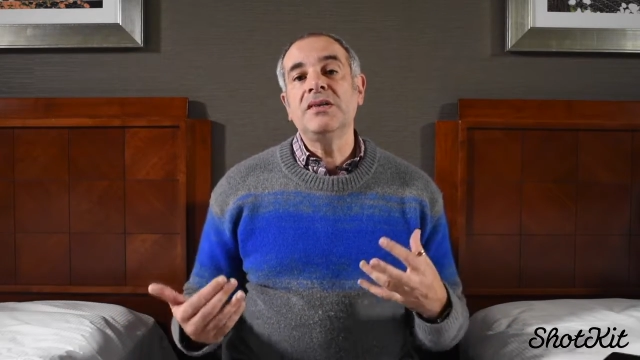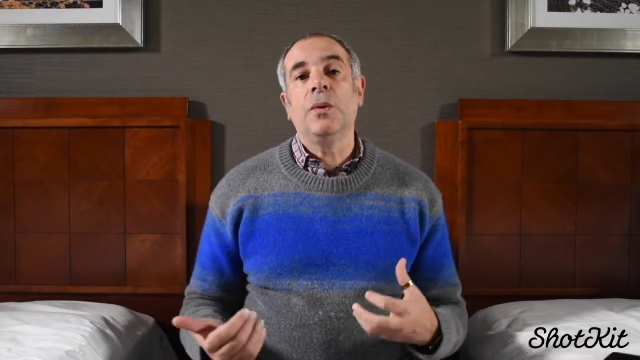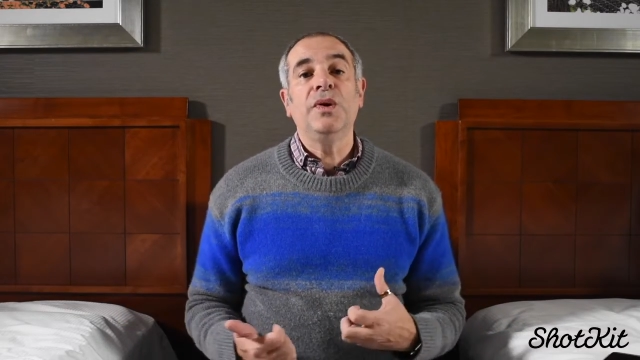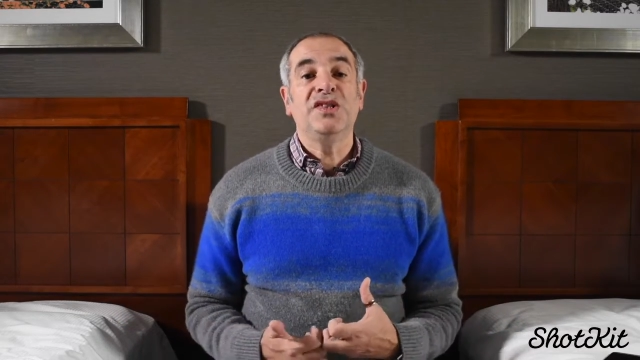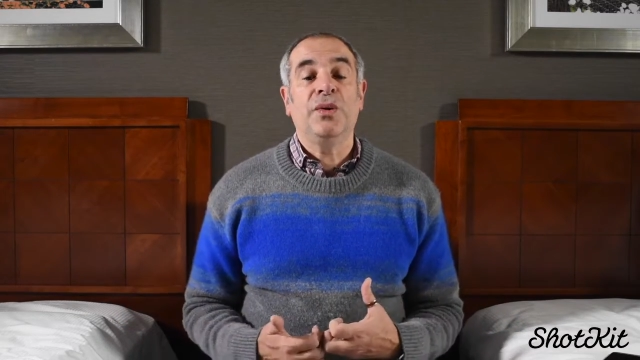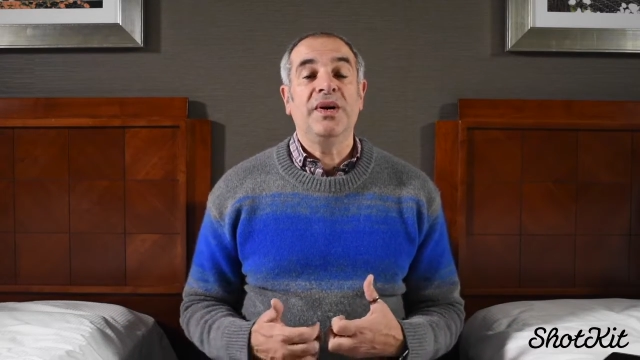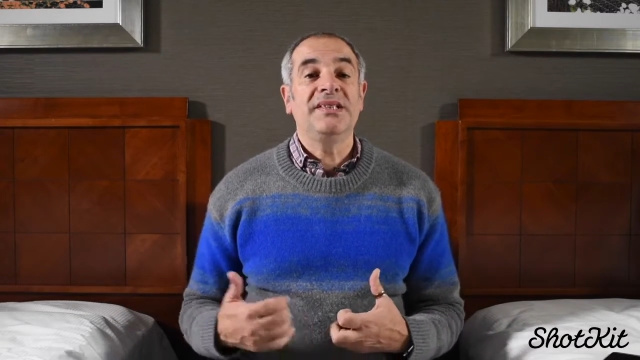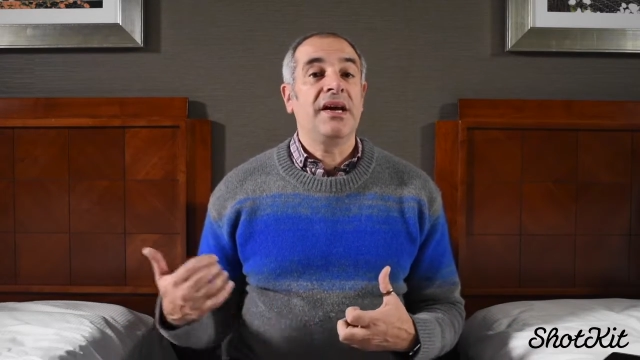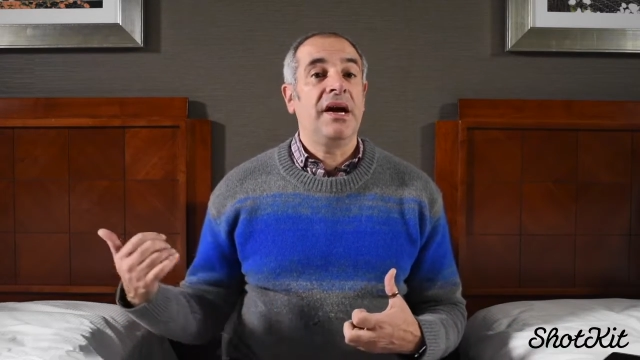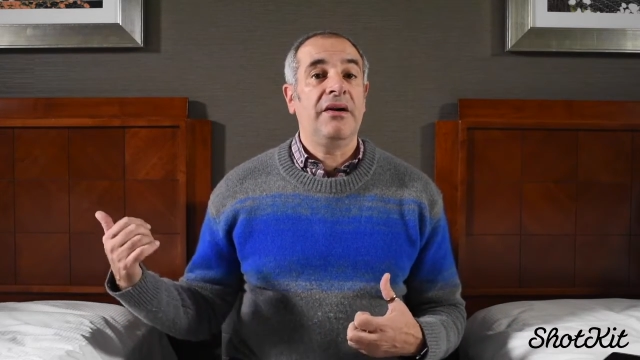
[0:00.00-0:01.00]
always, always
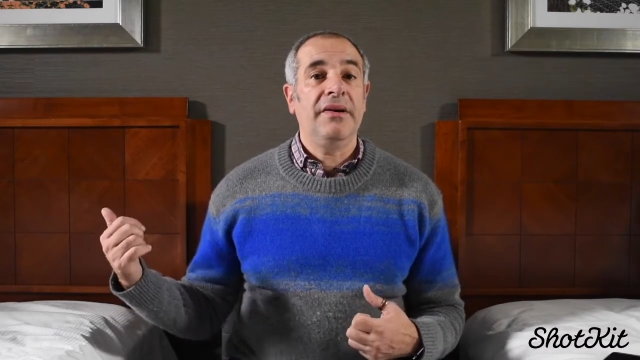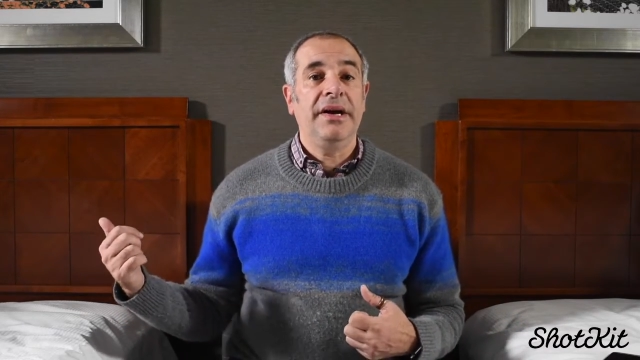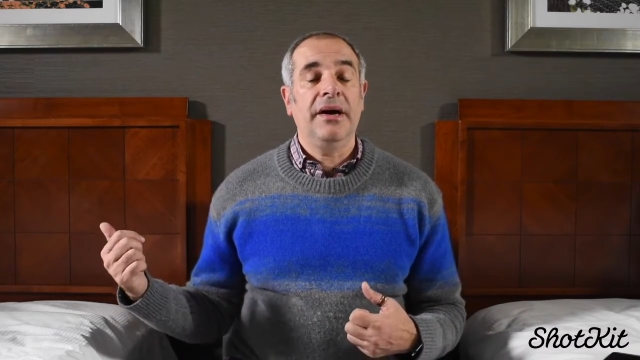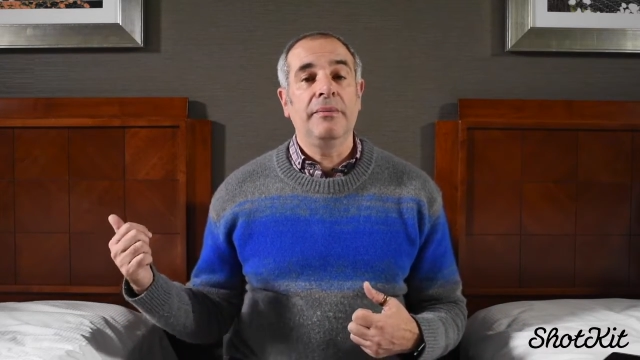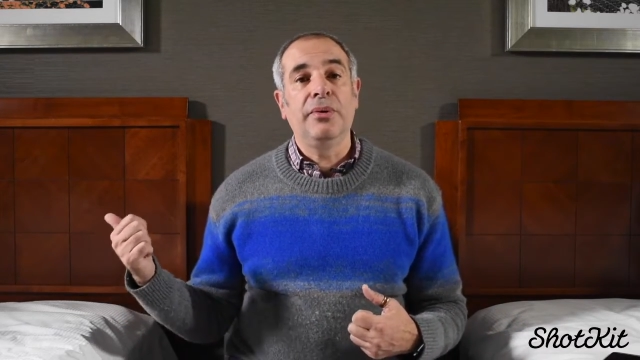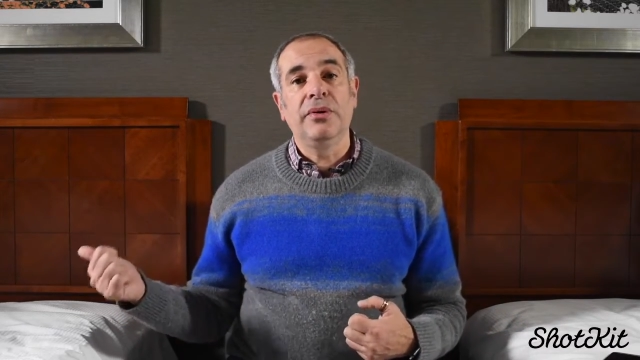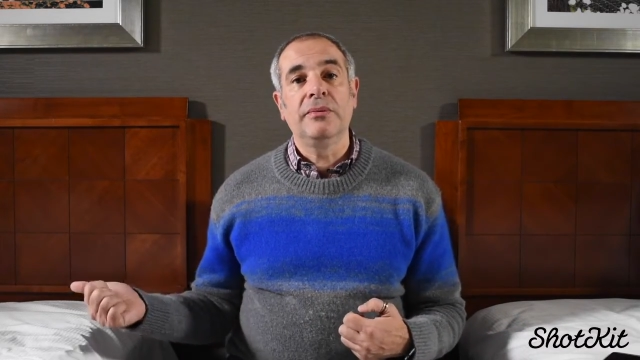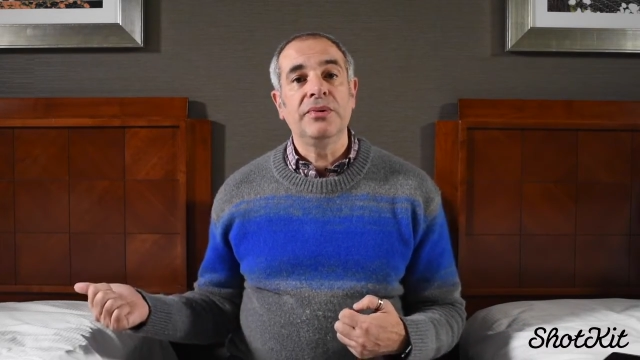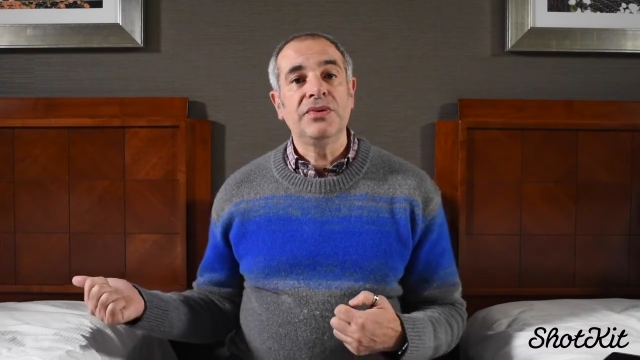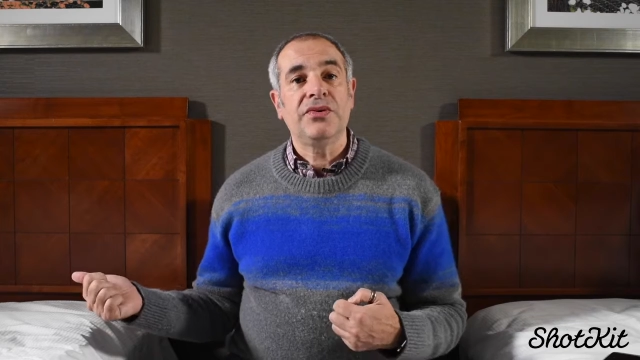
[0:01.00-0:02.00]
carry a
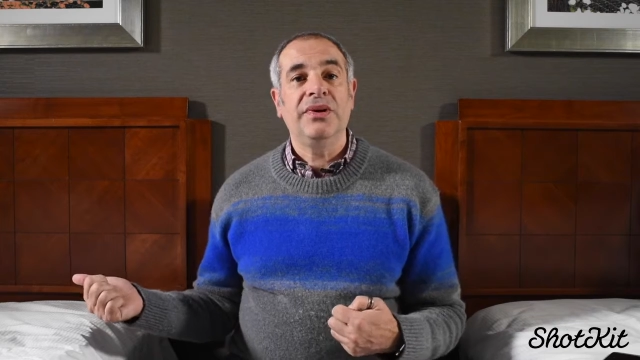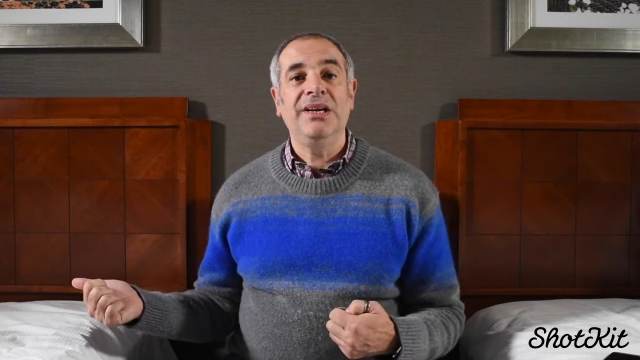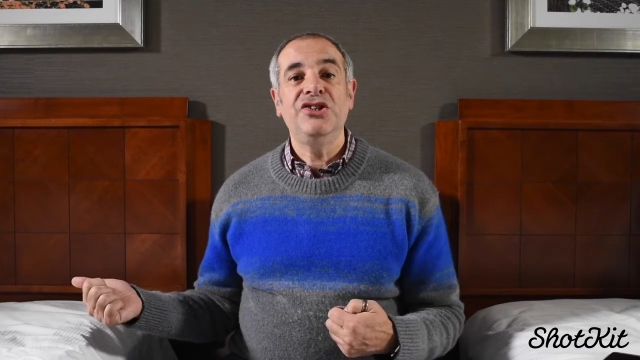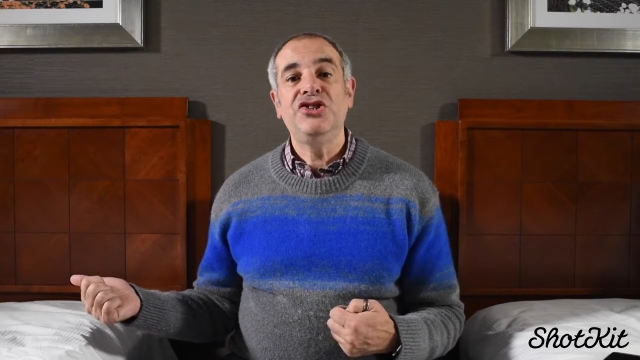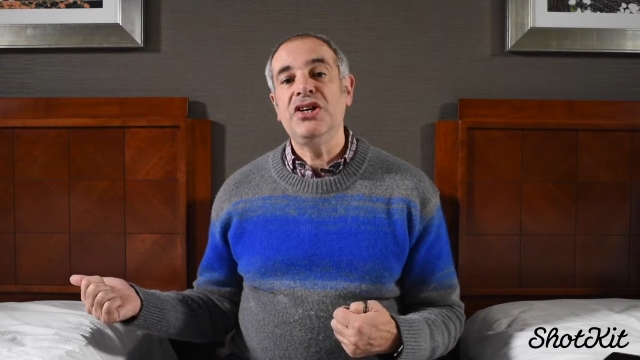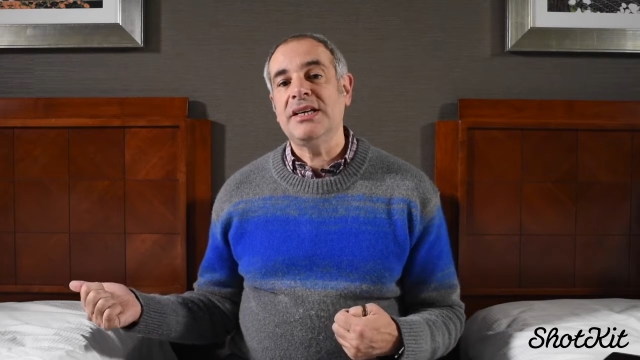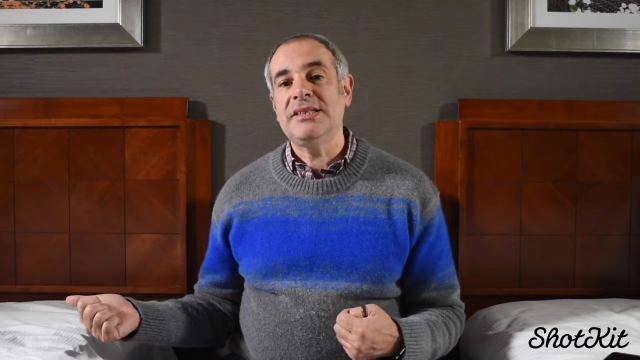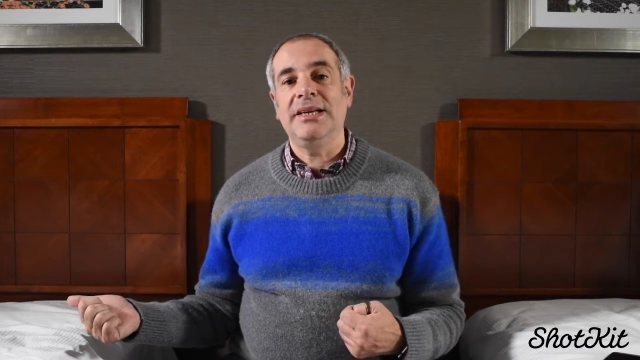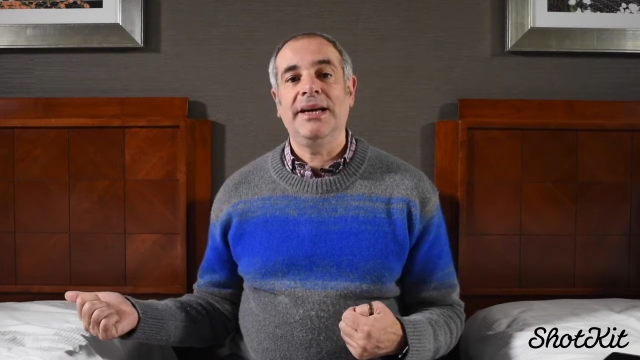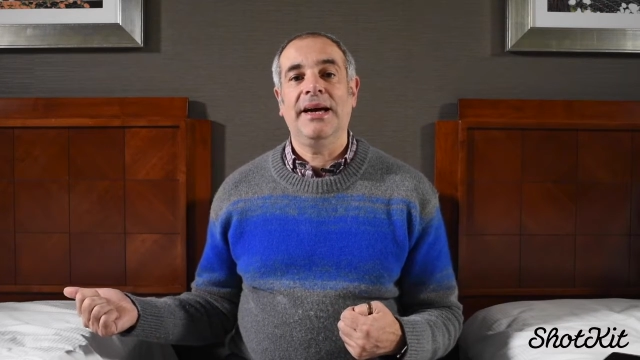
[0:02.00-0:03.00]
portable screen
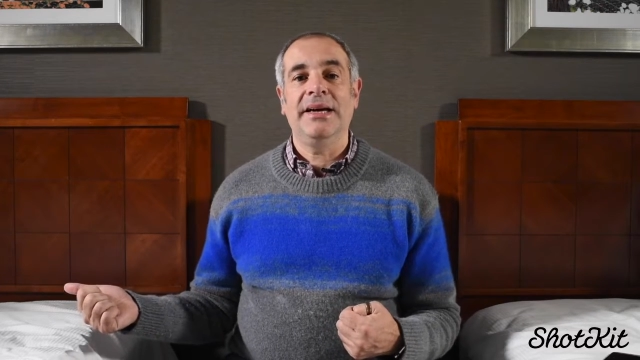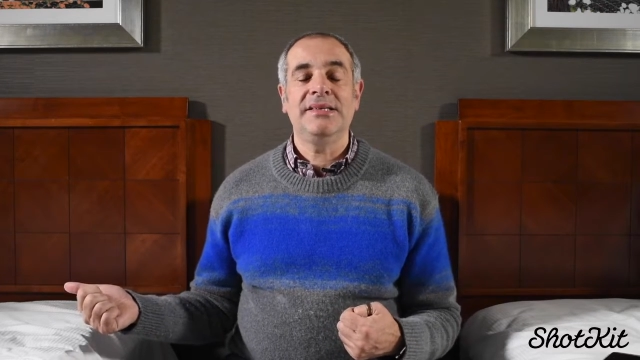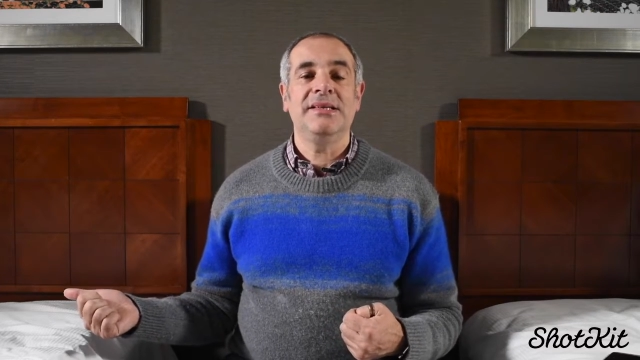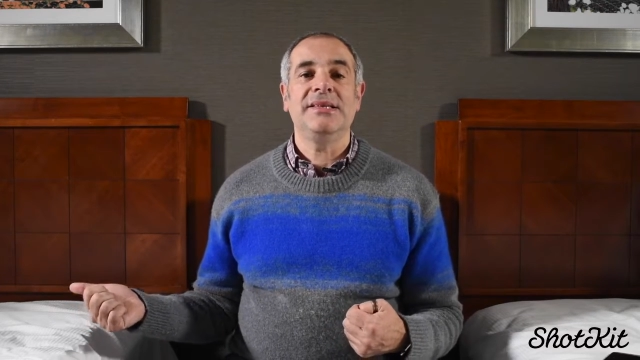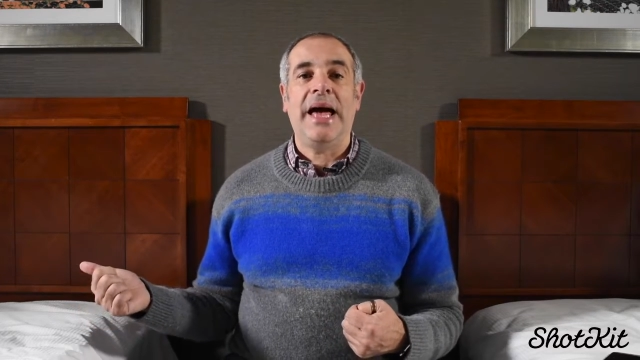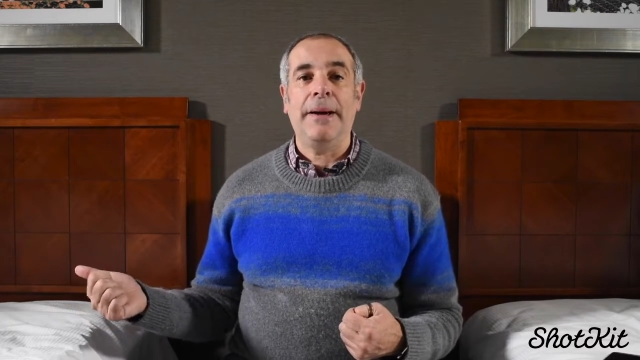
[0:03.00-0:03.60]
just in case there's